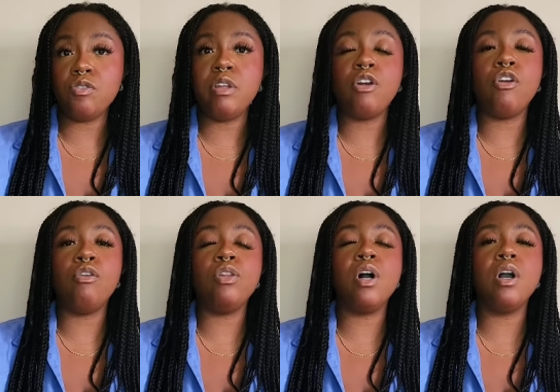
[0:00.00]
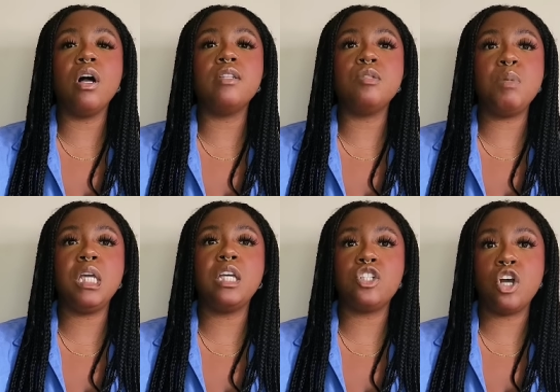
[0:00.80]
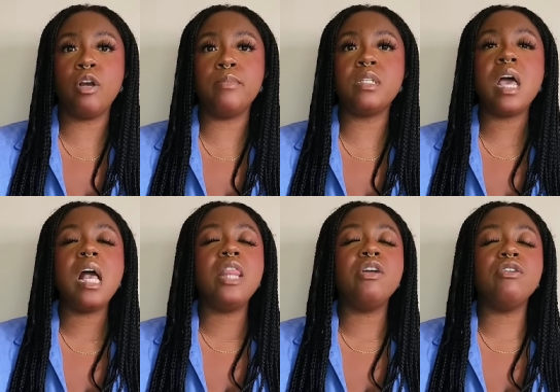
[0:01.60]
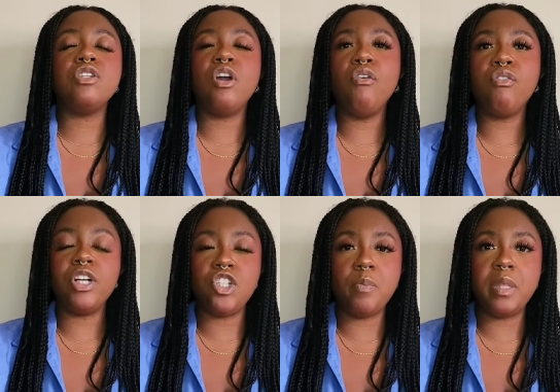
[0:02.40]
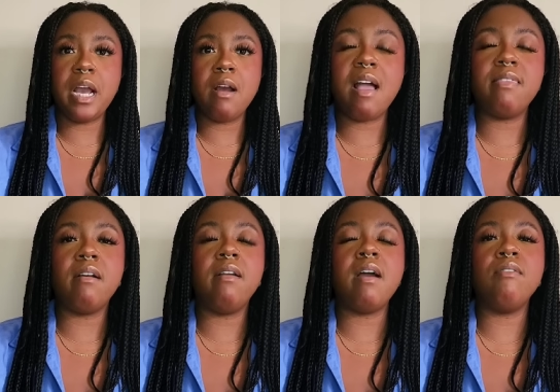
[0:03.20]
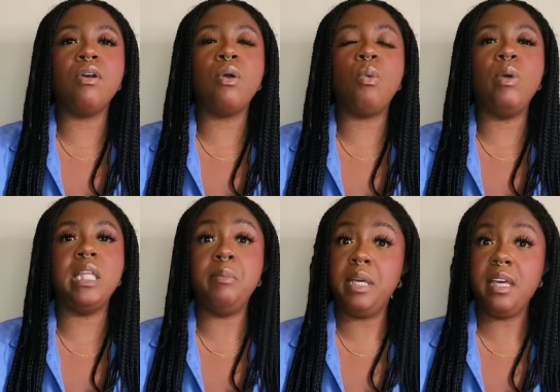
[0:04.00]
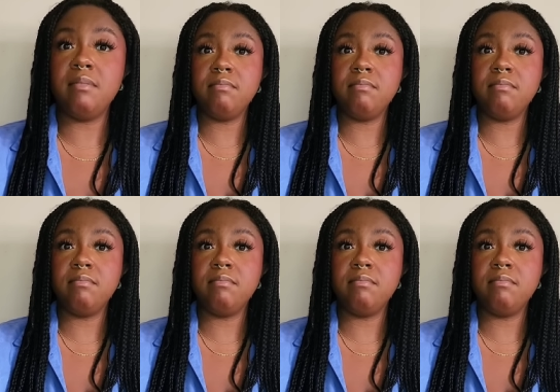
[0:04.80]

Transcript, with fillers: they are no longer on speaking terms. There is no friendship there, and there never will be.